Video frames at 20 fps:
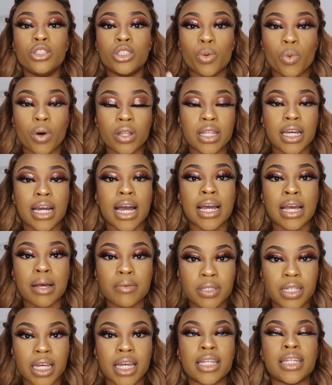So one thing I
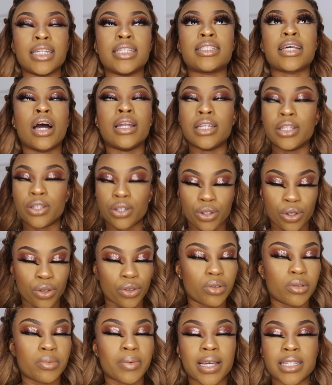kept saying is, I need a
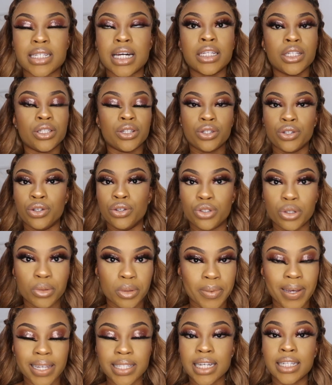YouTube space. I need a
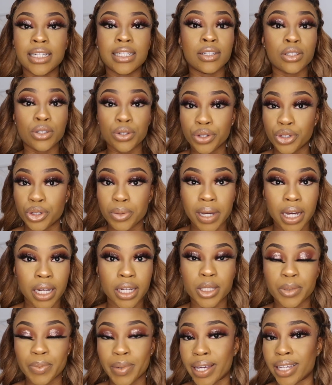YouTube space. I need a YouTube
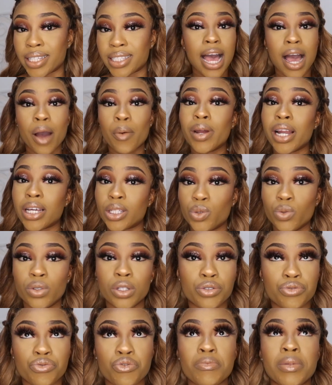kind of space. And when I saw
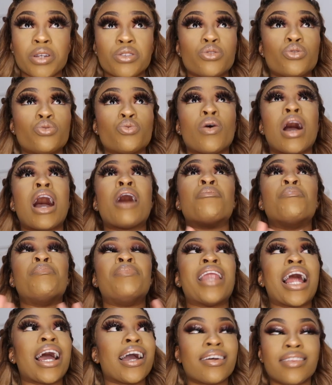this room, I just saw how
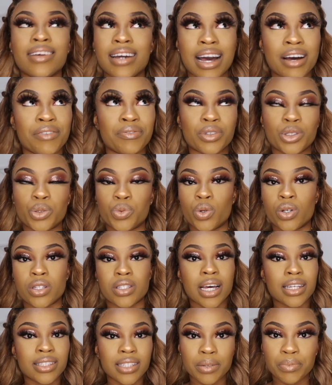blank the canvas
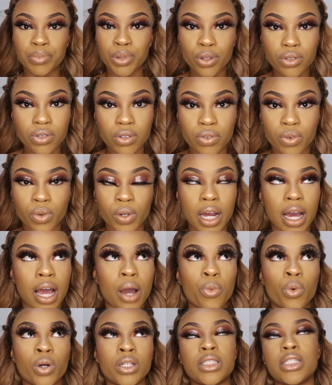was. I said, beautiful. Like,
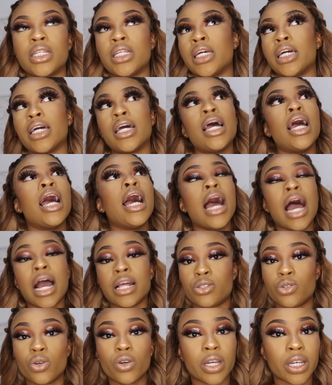I wanted it.
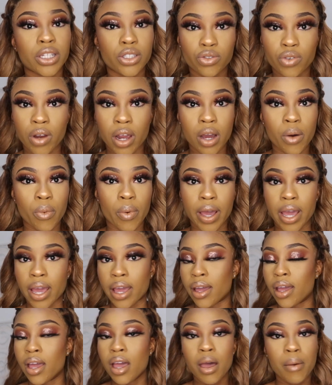I took it straight
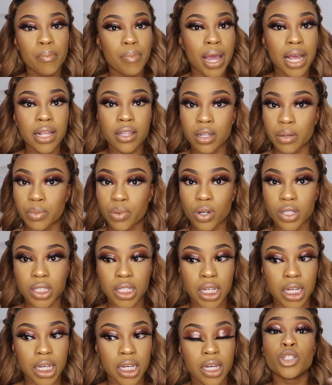away. Paid the
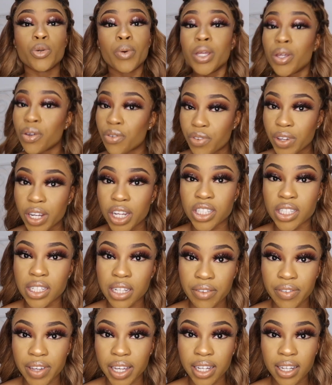deposit. So when you finish
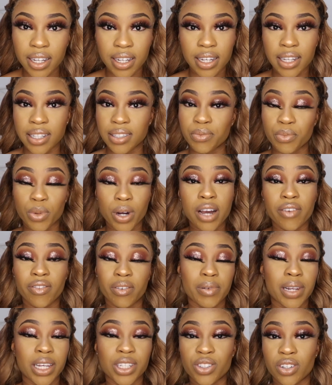living in the
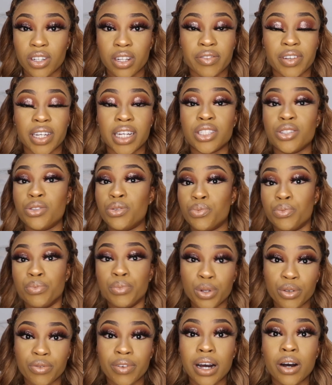whatever place you're living and you
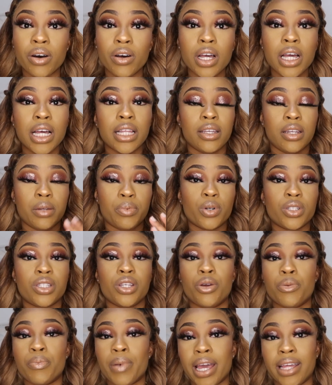move out, the
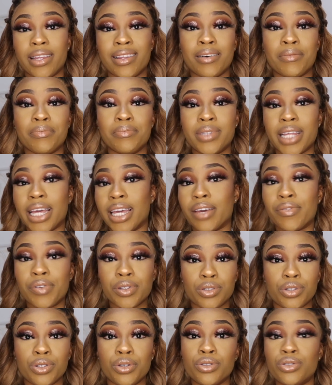deposit you paid them, they give
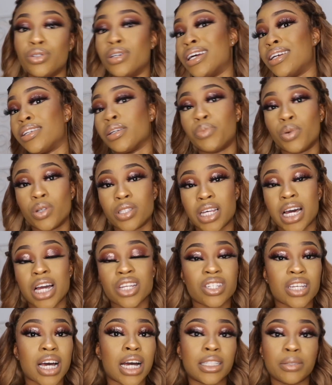it to you. So that deposit, I
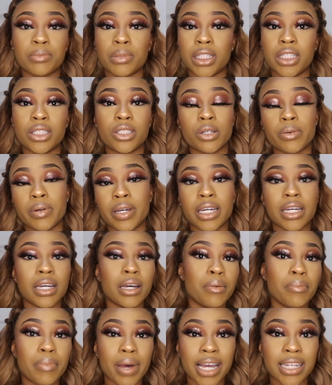just added money to it,
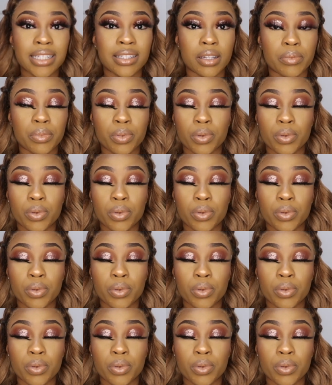paid the